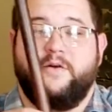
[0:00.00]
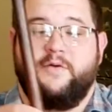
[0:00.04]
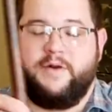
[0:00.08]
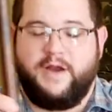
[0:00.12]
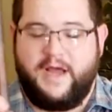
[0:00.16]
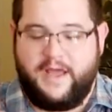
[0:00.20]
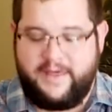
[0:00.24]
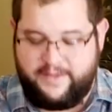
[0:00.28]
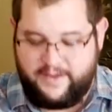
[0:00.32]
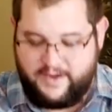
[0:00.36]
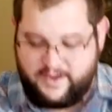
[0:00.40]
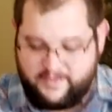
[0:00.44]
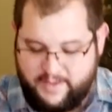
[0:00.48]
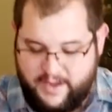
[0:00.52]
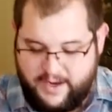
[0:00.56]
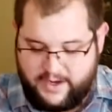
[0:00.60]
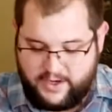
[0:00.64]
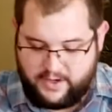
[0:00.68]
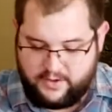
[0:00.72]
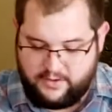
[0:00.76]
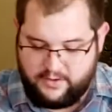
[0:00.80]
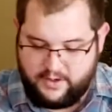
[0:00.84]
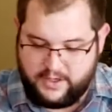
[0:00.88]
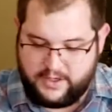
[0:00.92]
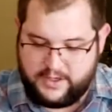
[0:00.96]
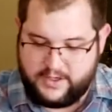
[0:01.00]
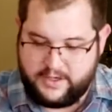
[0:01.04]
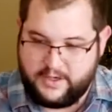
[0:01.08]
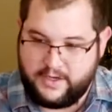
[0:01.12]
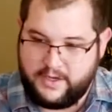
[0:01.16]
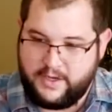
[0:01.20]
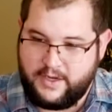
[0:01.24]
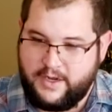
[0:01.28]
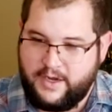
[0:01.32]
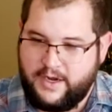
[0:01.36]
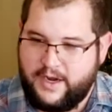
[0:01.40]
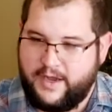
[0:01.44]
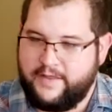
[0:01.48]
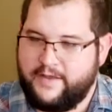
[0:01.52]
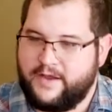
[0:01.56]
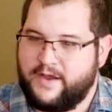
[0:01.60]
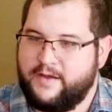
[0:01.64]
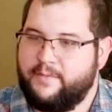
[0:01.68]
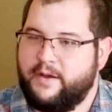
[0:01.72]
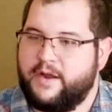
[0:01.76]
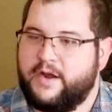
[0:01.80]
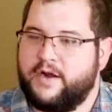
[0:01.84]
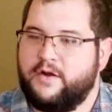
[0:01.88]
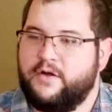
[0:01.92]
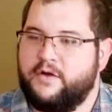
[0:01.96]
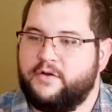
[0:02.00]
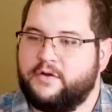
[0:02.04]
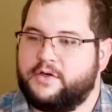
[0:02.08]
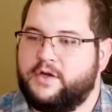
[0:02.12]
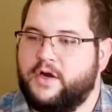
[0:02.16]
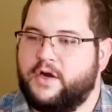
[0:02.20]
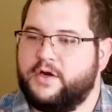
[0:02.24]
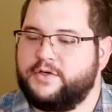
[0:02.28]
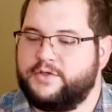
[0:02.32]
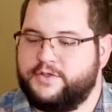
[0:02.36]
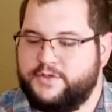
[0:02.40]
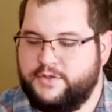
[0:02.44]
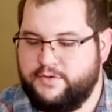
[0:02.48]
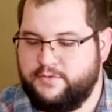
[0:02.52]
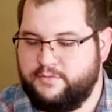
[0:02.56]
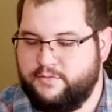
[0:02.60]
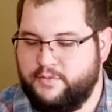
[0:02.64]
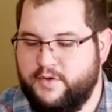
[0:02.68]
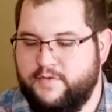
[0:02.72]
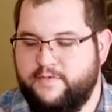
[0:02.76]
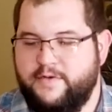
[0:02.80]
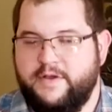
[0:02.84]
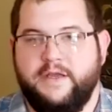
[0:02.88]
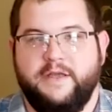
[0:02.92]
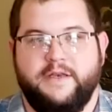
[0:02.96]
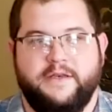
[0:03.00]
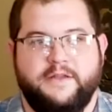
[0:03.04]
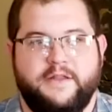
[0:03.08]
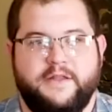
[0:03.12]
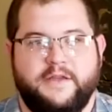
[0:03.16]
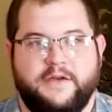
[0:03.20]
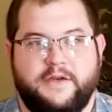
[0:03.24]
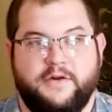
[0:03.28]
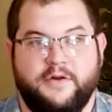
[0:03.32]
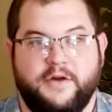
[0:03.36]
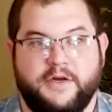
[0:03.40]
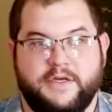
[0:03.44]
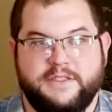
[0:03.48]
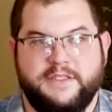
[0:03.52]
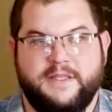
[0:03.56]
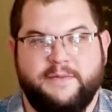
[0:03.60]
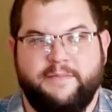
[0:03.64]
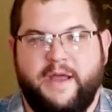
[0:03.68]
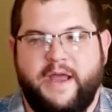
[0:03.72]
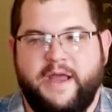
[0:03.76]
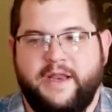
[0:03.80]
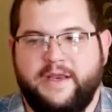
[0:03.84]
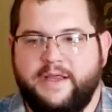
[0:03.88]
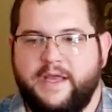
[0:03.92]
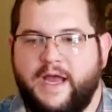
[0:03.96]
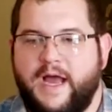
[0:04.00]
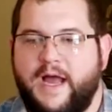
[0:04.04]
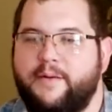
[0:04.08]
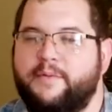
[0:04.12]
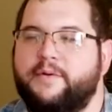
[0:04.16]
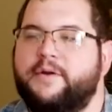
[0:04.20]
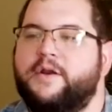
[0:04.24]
When I think about a crook, I think about an old cartoon movie and the crook's the bad guy.